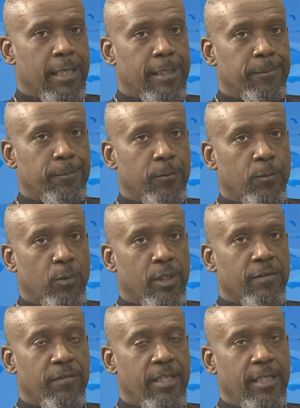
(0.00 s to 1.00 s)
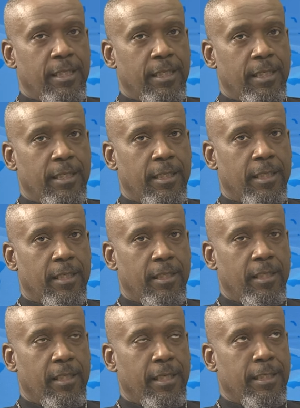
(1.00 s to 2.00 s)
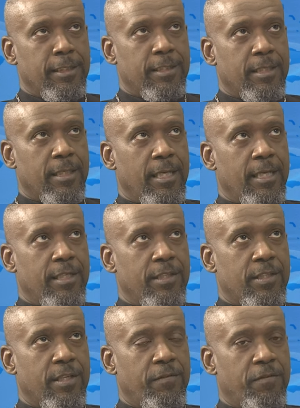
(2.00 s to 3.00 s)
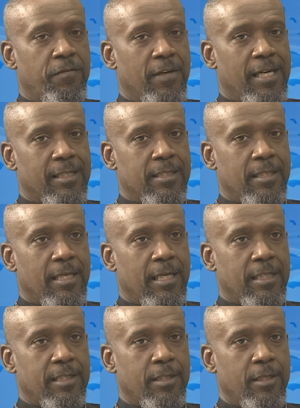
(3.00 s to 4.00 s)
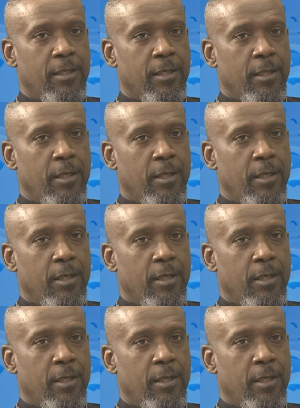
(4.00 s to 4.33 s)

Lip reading: One of the other things is the fact that,